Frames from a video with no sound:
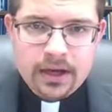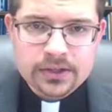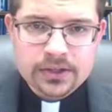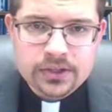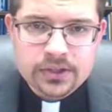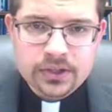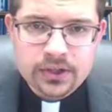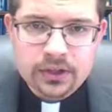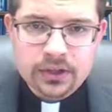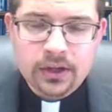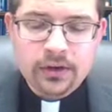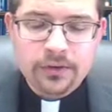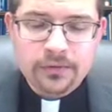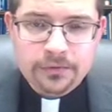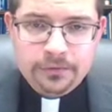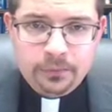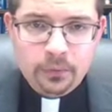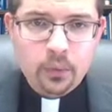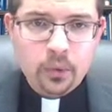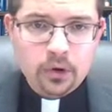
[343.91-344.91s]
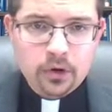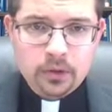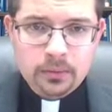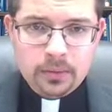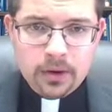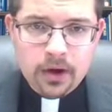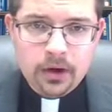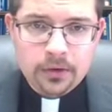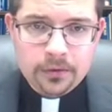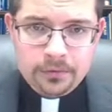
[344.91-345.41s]
still
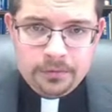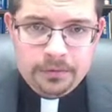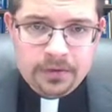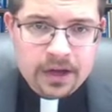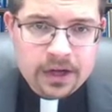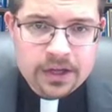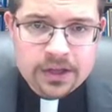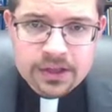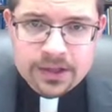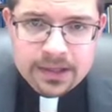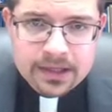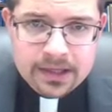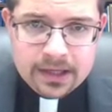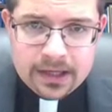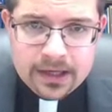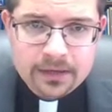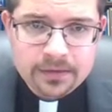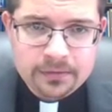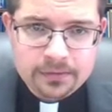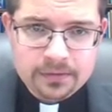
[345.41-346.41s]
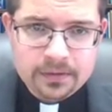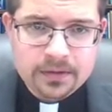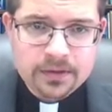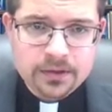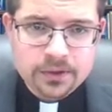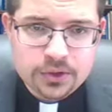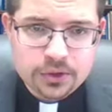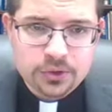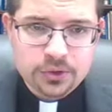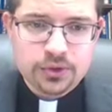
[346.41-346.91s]
inform our faith and life in
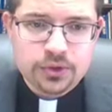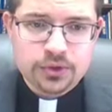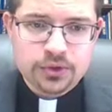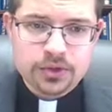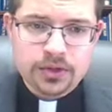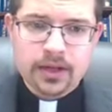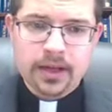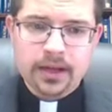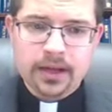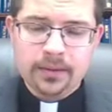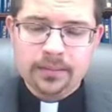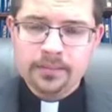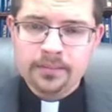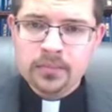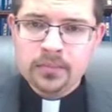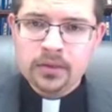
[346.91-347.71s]
the church today?